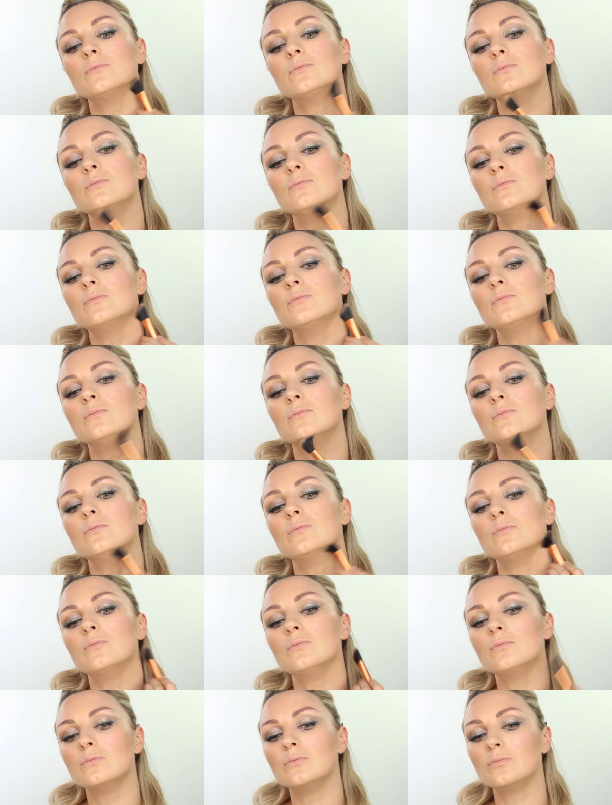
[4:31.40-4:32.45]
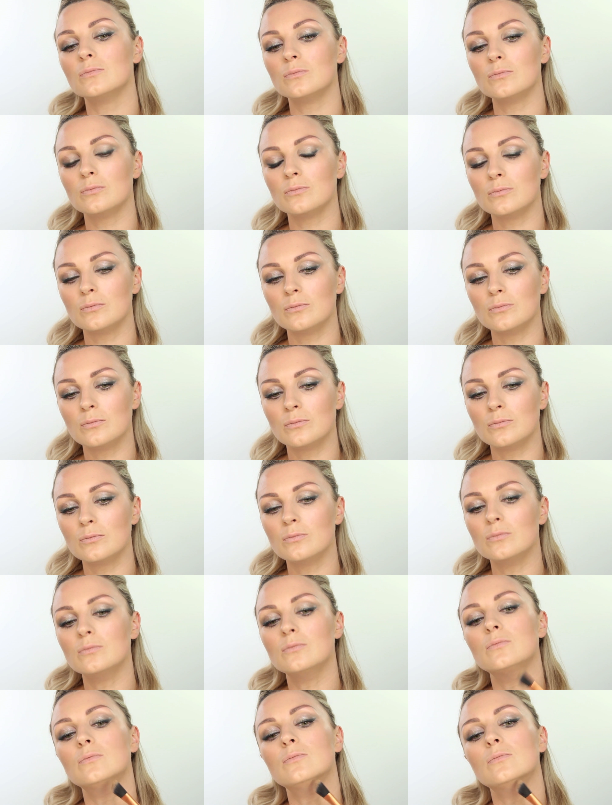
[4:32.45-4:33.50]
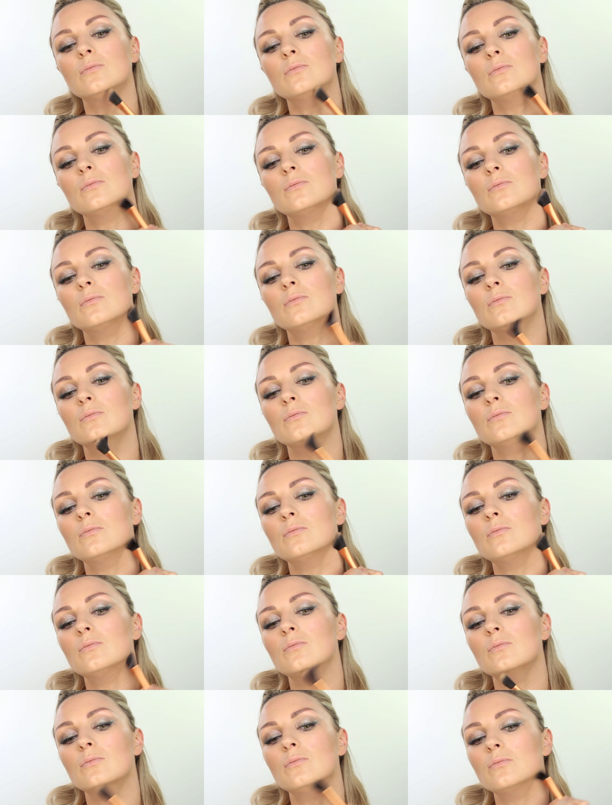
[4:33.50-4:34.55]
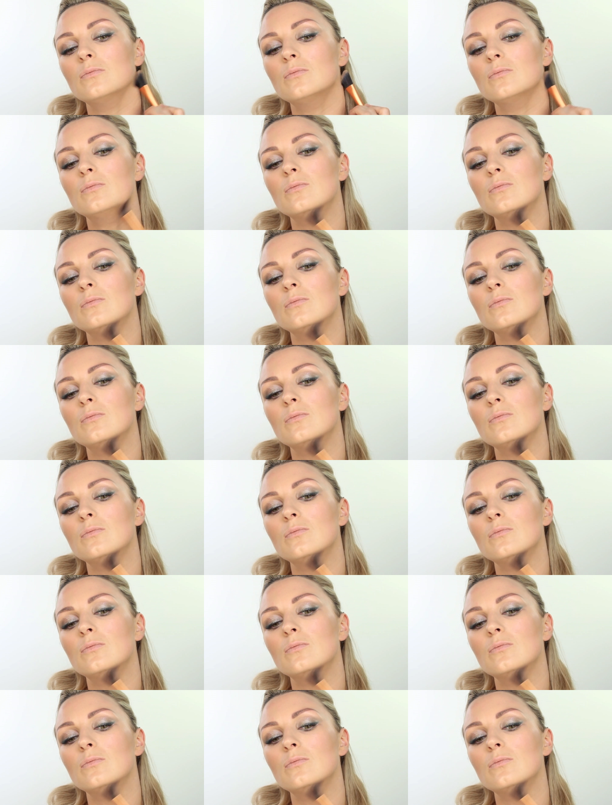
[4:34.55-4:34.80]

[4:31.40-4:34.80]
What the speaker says: Nothing is said.